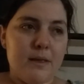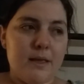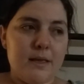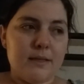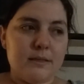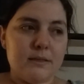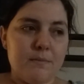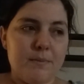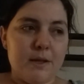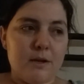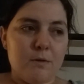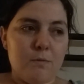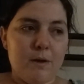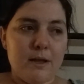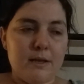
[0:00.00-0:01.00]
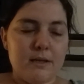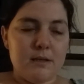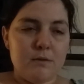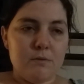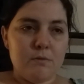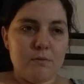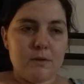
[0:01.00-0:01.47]
is a better way
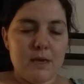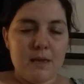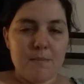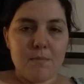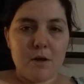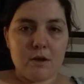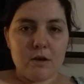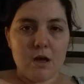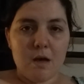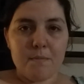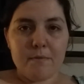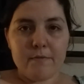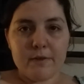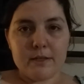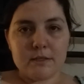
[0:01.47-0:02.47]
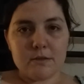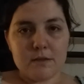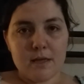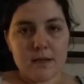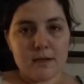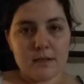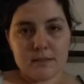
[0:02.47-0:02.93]
to keep on top of it so
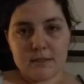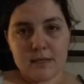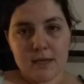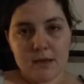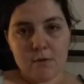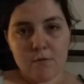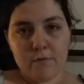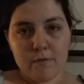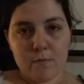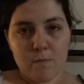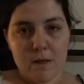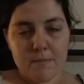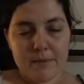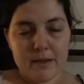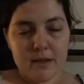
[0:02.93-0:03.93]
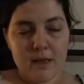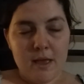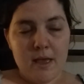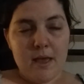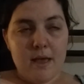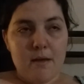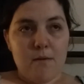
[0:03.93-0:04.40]
that it doesn't get overwhelming
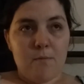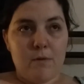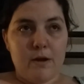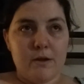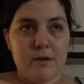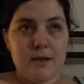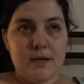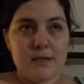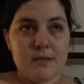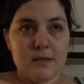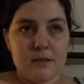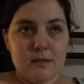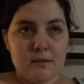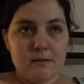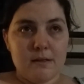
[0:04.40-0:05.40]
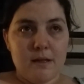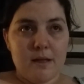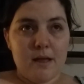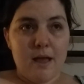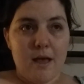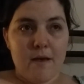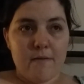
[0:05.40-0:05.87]
where you need to
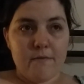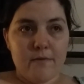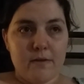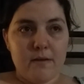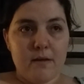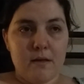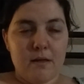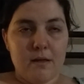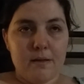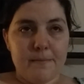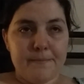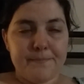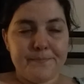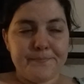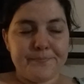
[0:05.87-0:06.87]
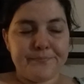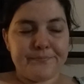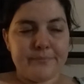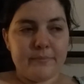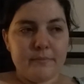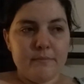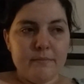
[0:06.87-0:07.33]
have a
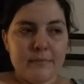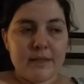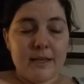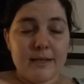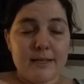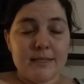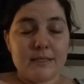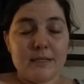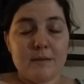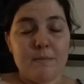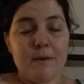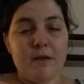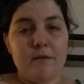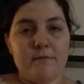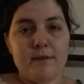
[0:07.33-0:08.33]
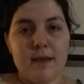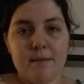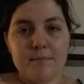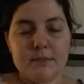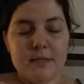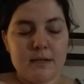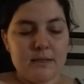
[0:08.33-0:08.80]
decent amount of
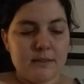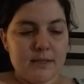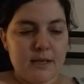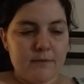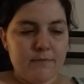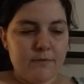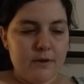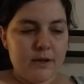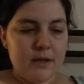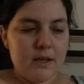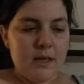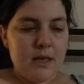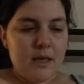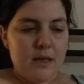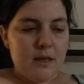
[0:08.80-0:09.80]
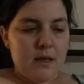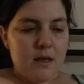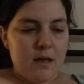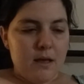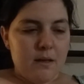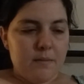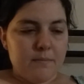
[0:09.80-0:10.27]
time set aside for it.
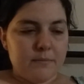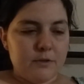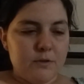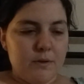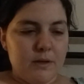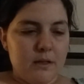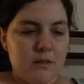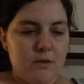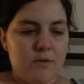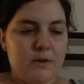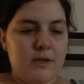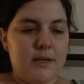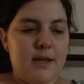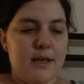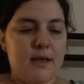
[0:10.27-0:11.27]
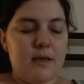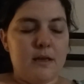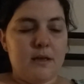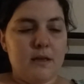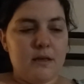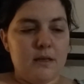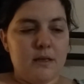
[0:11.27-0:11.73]
Doing a load a day
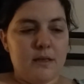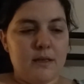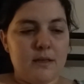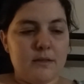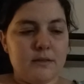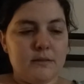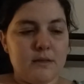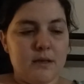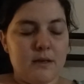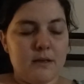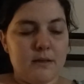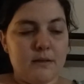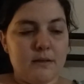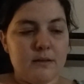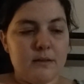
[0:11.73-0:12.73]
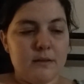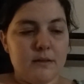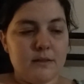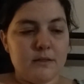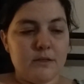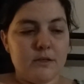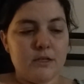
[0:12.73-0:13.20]
is a
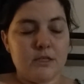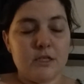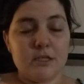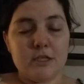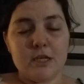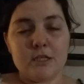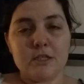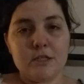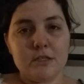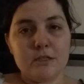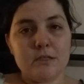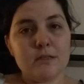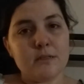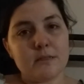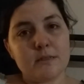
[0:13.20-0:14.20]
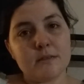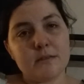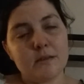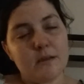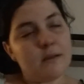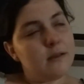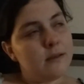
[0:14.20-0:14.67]
good suggestion to just